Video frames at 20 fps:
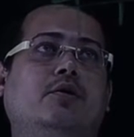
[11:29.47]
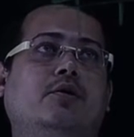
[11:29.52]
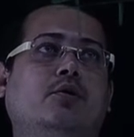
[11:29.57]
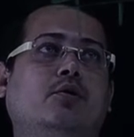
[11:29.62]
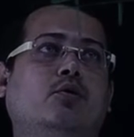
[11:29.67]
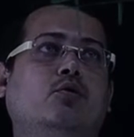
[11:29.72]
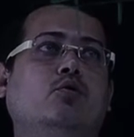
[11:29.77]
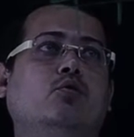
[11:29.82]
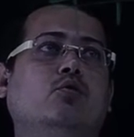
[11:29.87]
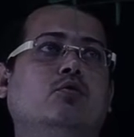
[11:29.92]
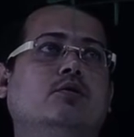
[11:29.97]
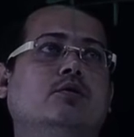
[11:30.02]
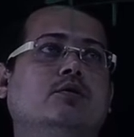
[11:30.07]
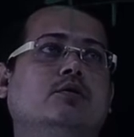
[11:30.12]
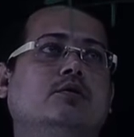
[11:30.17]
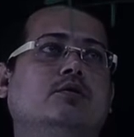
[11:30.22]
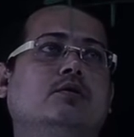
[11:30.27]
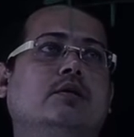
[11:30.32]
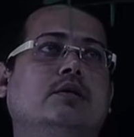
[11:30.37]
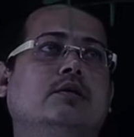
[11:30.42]
2
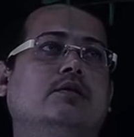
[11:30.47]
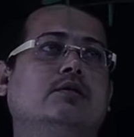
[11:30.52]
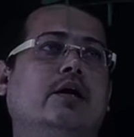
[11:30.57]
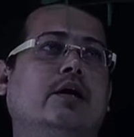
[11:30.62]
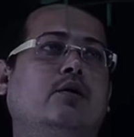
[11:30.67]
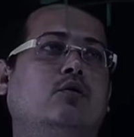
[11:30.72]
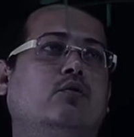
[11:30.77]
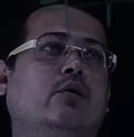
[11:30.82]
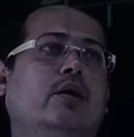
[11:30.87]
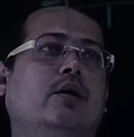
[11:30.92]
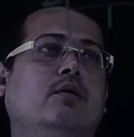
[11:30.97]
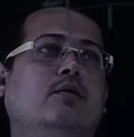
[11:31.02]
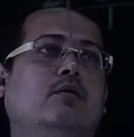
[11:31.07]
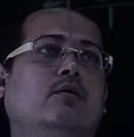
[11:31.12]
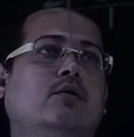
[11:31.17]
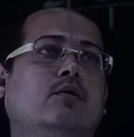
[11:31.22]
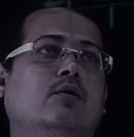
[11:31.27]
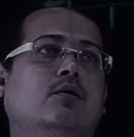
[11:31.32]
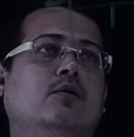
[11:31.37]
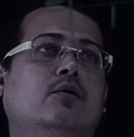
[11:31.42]
6 are 12,
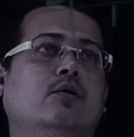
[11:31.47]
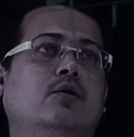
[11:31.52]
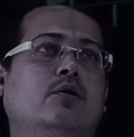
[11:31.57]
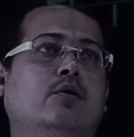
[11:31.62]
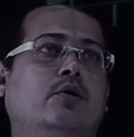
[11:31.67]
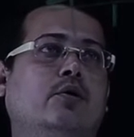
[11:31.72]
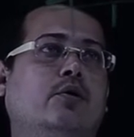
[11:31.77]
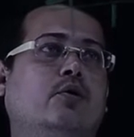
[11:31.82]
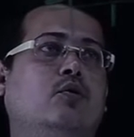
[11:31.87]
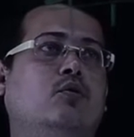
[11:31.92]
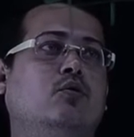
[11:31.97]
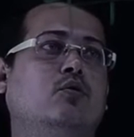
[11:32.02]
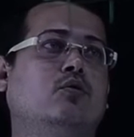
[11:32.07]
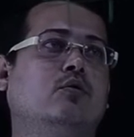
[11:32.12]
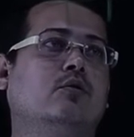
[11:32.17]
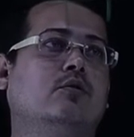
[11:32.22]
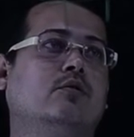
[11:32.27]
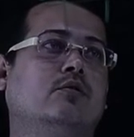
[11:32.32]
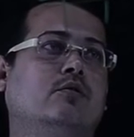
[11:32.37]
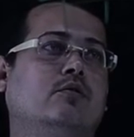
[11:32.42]
2
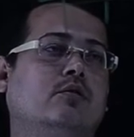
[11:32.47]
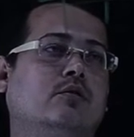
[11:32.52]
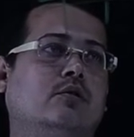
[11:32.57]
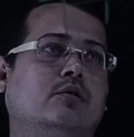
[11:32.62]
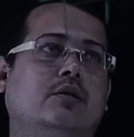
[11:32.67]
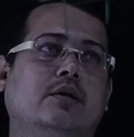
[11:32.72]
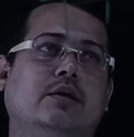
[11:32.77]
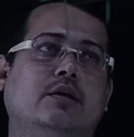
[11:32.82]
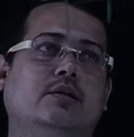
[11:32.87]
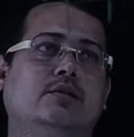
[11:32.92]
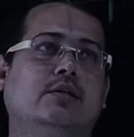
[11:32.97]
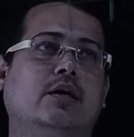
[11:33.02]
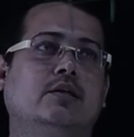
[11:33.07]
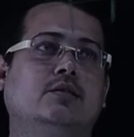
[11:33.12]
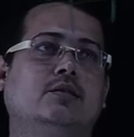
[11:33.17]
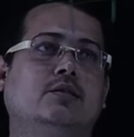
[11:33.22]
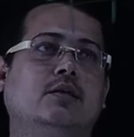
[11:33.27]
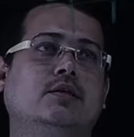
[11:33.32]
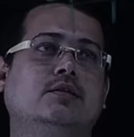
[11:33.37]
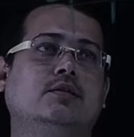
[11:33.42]
3s are
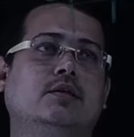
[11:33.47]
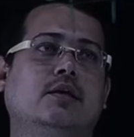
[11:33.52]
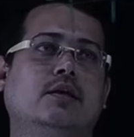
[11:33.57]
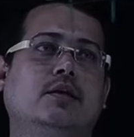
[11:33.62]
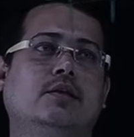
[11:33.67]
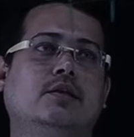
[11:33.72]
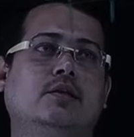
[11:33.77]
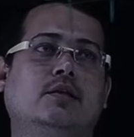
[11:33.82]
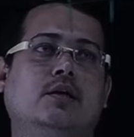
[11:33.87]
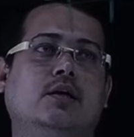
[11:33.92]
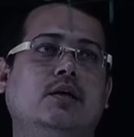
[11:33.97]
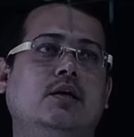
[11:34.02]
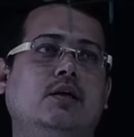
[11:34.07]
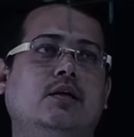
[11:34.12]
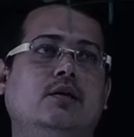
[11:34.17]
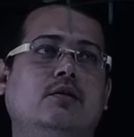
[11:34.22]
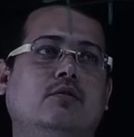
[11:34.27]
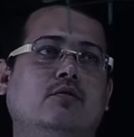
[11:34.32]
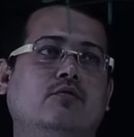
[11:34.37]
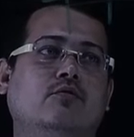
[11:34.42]
6 and 3
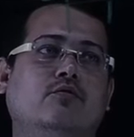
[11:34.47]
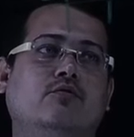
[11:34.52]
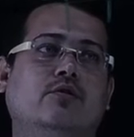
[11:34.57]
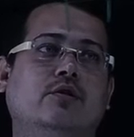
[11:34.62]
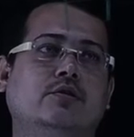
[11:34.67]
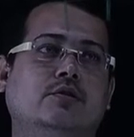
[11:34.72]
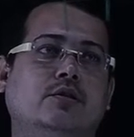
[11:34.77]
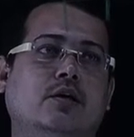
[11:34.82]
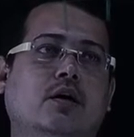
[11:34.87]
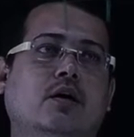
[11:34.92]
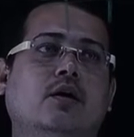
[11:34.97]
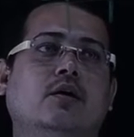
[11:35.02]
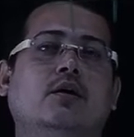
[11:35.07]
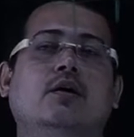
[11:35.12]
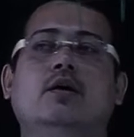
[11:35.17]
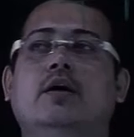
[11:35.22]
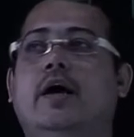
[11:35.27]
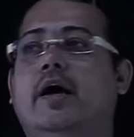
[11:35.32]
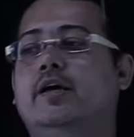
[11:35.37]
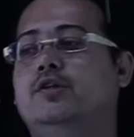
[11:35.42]
1s are.
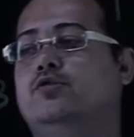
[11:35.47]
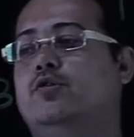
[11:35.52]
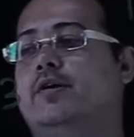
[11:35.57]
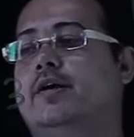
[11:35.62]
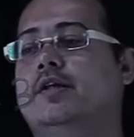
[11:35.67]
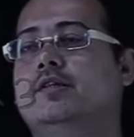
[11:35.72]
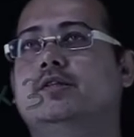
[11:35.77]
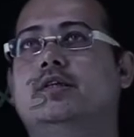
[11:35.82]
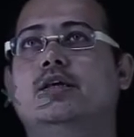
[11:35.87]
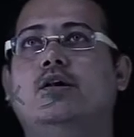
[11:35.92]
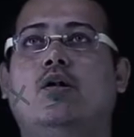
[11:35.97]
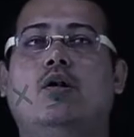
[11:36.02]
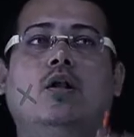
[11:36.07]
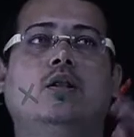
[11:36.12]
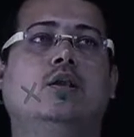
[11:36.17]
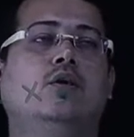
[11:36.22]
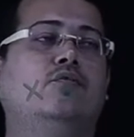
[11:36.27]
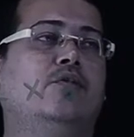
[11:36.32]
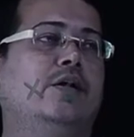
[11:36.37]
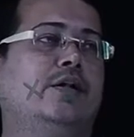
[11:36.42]
As you can see, all
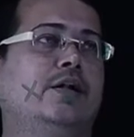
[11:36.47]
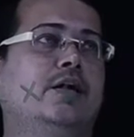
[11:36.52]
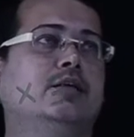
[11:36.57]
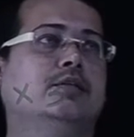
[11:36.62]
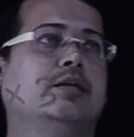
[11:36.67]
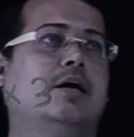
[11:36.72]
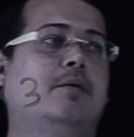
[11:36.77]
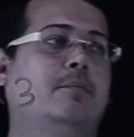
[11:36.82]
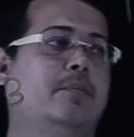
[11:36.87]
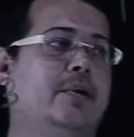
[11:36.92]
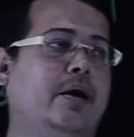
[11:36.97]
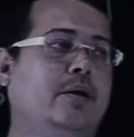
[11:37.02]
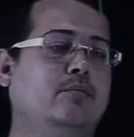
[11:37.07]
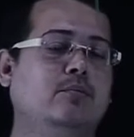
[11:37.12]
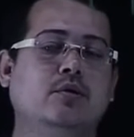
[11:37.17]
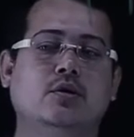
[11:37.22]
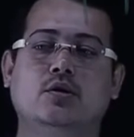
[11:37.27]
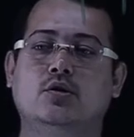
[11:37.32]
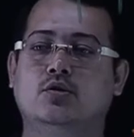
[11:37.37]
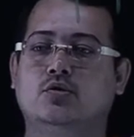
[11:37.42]
the factors are prime,
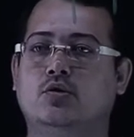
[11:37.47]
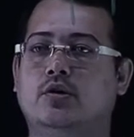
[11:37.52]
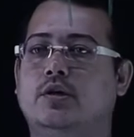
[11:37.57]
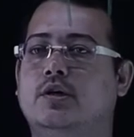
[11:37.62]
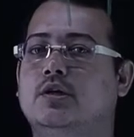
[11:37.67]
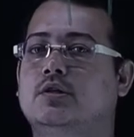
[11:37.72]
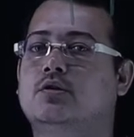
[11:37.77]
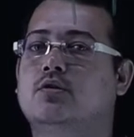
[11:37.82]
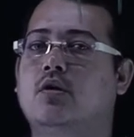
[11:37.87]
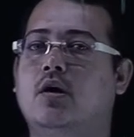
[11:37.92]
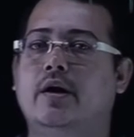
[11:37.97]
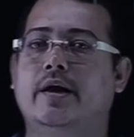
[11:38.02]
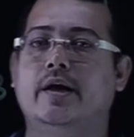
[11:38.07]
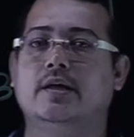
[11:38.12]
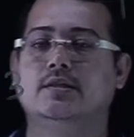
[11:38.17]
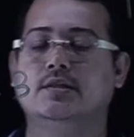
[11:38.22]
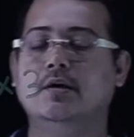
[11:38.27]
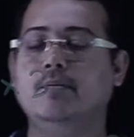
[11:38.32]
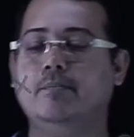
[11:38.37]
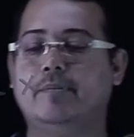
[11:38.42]
so it is called
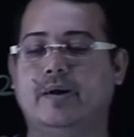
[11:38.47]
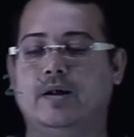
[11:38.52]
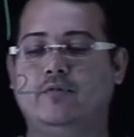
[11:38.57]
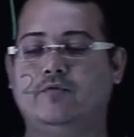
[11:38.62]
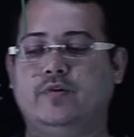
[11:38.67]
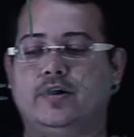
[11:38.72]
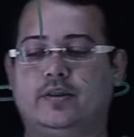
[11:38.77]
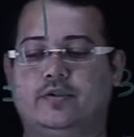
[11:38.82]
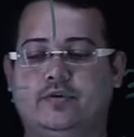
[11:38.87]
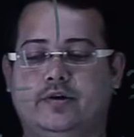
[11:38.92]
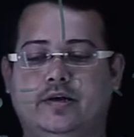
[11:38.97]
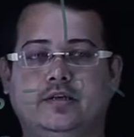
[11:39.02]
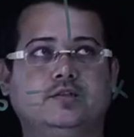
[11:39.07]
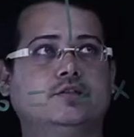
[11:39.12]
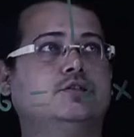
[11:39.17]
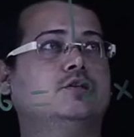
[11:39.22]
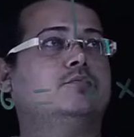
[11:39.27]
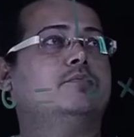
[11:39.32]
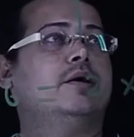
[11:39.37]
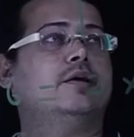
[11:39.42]
as a prime
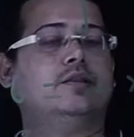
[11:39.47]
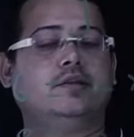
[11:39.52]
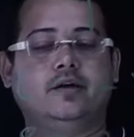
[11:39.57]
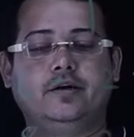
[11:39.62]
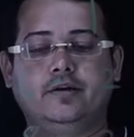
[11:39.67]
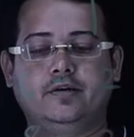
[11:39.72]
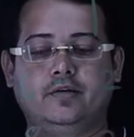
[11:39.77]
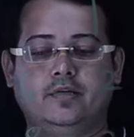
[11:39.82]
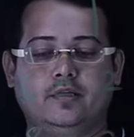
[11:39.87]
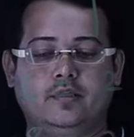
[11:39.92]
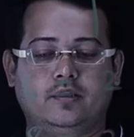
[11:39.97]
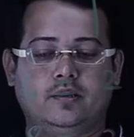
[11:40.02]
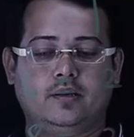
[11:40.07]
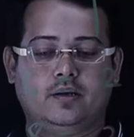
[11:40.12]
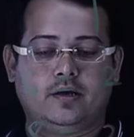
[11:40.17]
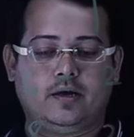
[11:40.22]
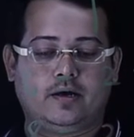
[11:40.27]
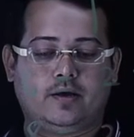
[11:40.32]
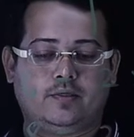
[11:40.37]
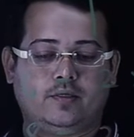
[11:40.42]
factorization method.
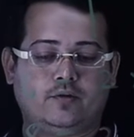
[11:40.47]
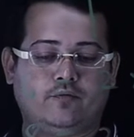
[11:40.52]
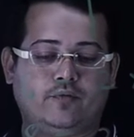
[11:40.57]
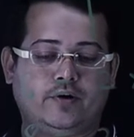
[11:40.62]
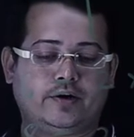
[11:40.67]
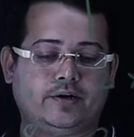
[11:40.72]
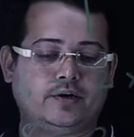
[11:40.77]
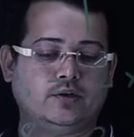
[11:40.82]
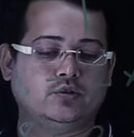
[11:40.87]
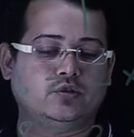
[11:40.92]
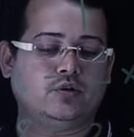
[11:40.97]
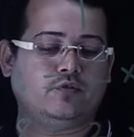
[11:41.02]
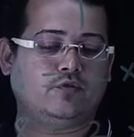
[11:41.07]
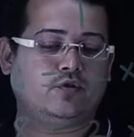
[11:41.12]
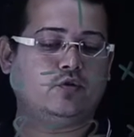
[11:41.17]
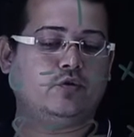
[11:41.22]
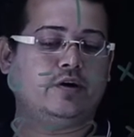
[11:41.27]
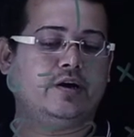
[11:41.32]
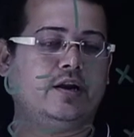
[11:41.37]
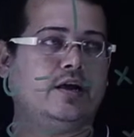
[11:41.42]
And the factors of
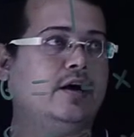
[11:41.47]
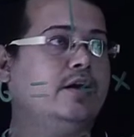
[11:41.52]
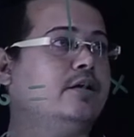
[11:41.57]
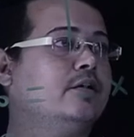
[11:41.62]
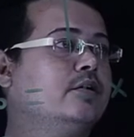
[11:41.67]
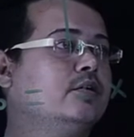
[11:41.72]
12 are